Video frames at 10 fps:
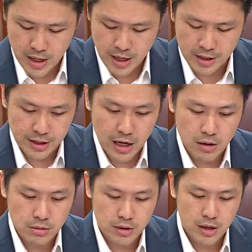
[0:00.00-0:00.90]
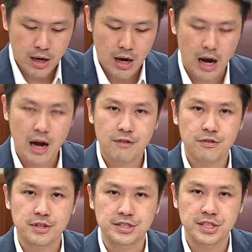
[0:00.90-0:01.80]
and now half
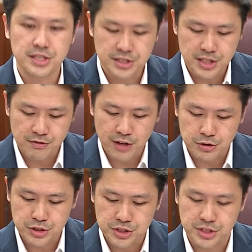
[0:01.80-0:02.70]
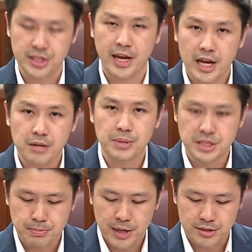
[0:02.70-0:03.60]
of the CDC vouchers can be
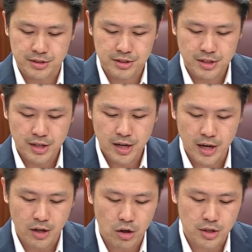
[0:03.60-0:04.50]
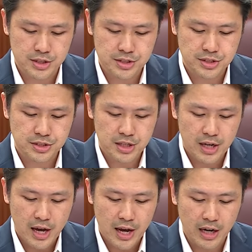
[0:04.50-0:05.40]
spent at hawkers
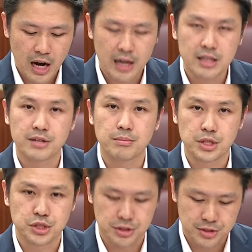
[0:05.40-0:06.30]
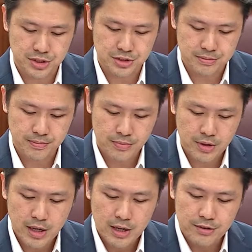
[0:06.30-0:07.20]
and heartland merchants.
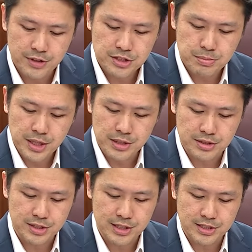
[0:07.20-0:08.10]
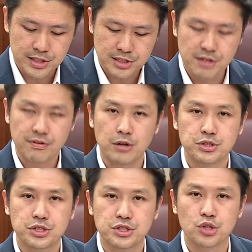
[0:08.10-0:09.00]
This means that CDC
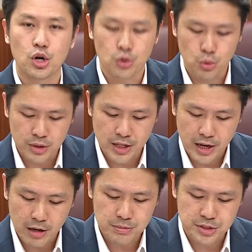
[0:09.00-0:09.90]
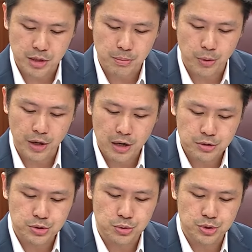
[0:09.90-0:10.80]
vouchers not only help Singaporean
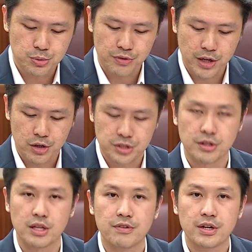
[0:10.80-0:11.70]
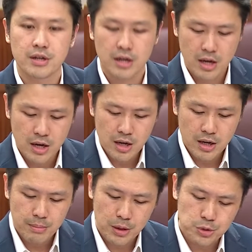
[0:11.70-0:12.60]
households with their cost of living,
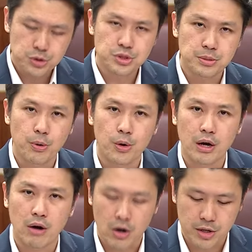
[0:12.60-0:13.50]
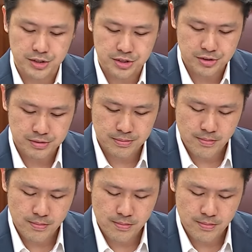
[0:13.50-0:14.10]
but also support our hawkers.